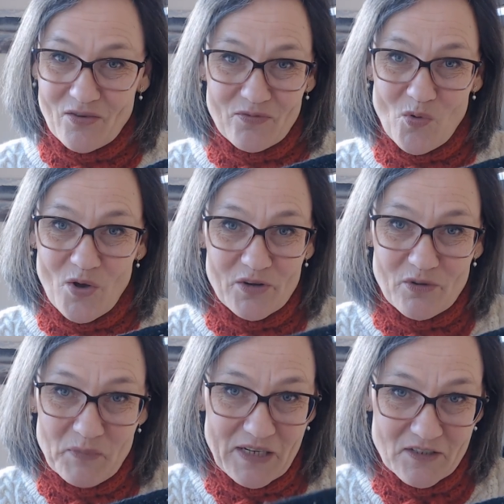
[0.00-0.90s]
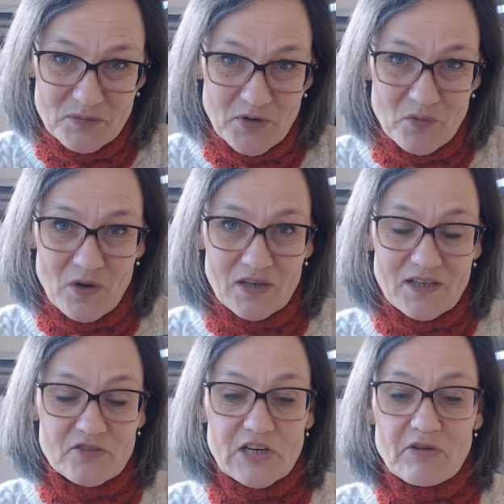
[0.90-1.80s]
400 meters per
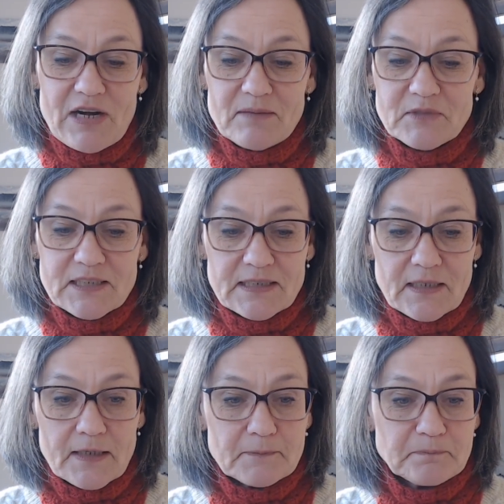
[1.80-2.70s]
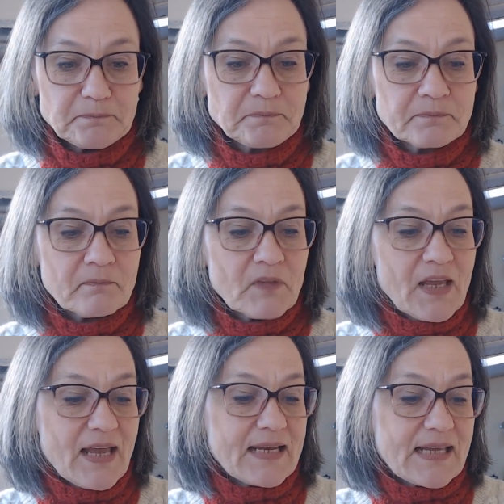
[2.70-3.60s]
100 grams
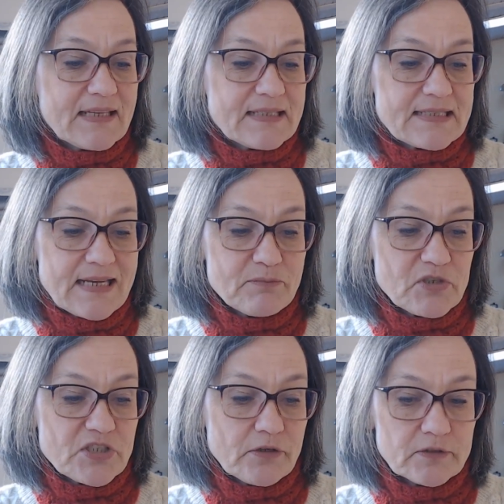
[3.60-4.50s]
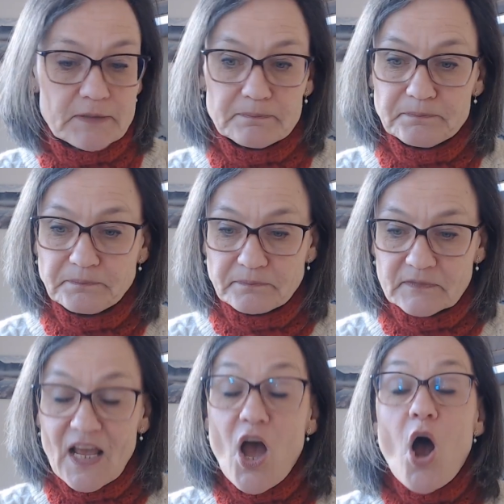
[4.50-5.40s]
and get the same result.
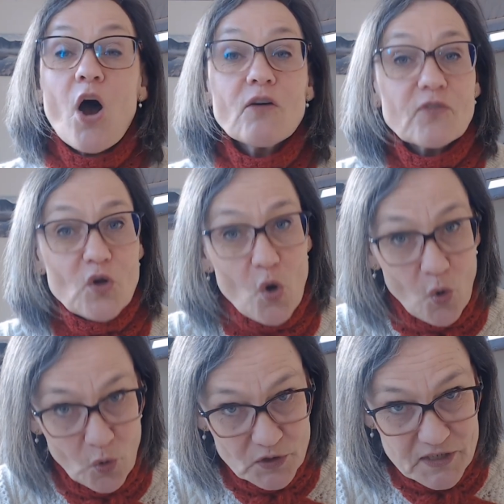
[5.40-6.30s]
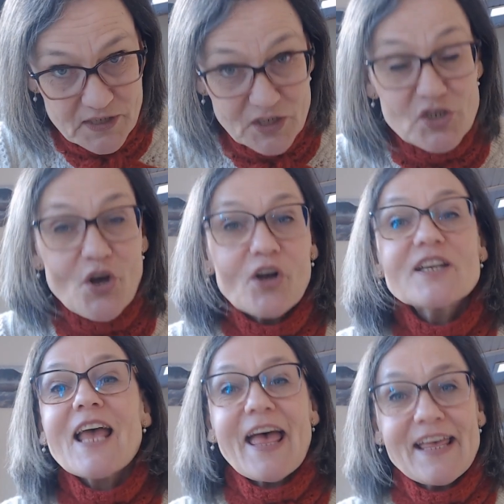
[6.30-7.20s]
Of course,
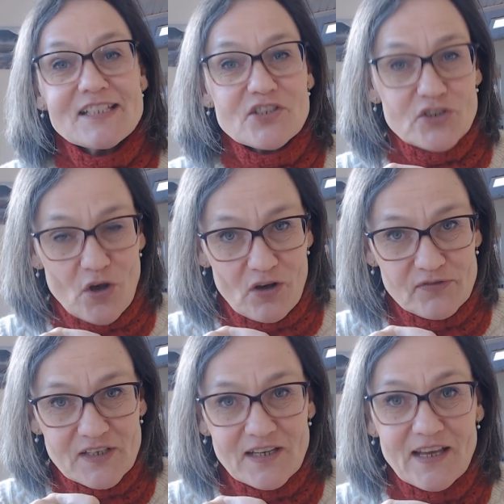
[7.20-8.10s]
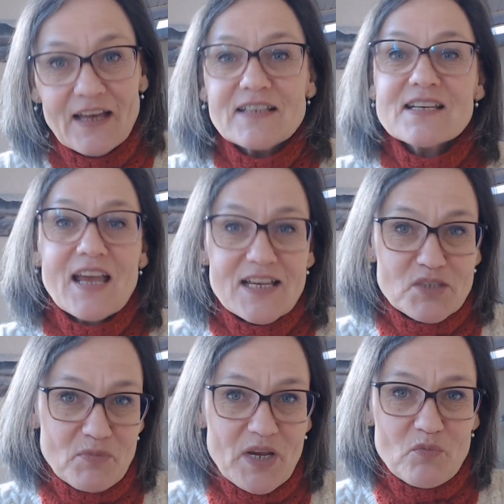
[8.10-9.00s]
not as soft as
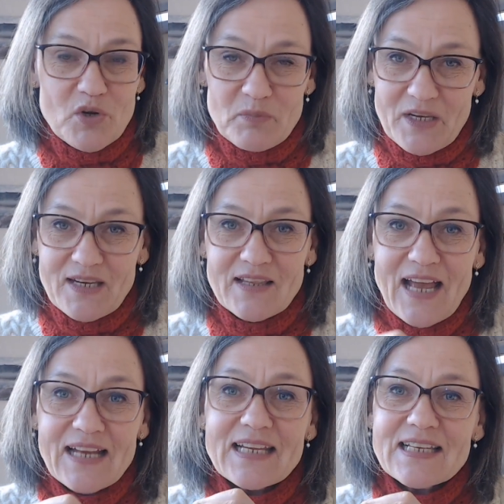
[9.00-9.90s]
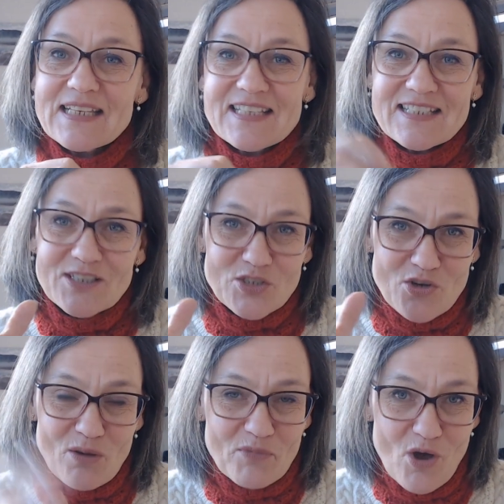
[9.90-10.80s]
cashmere would be. That is the
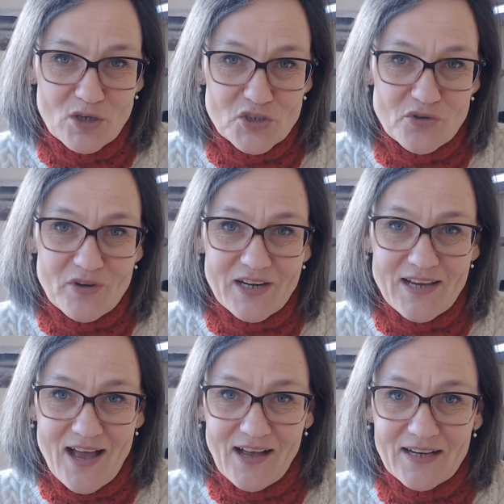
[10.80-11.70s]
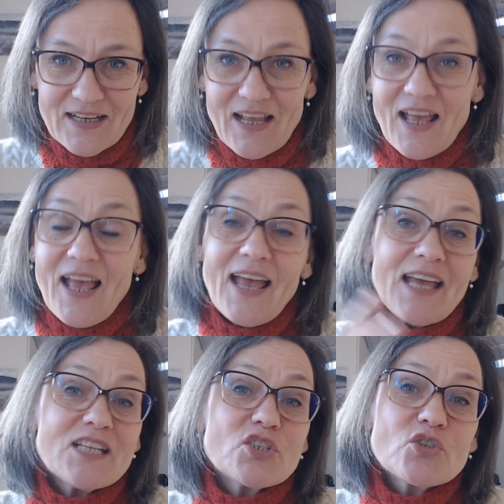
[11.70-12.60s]
top luxury yarn,
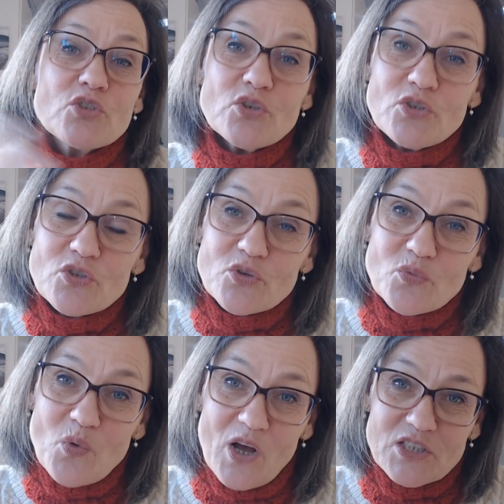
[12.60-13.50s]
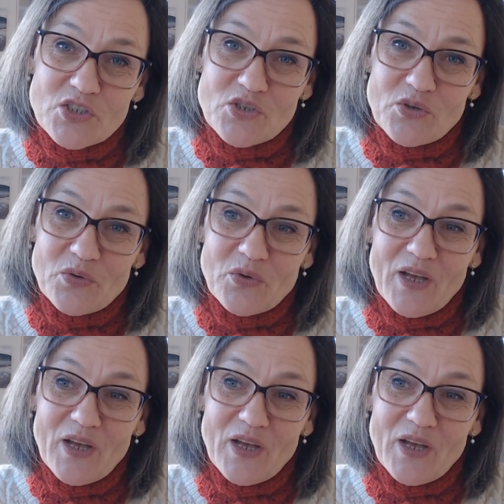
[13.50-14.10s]
and should you want to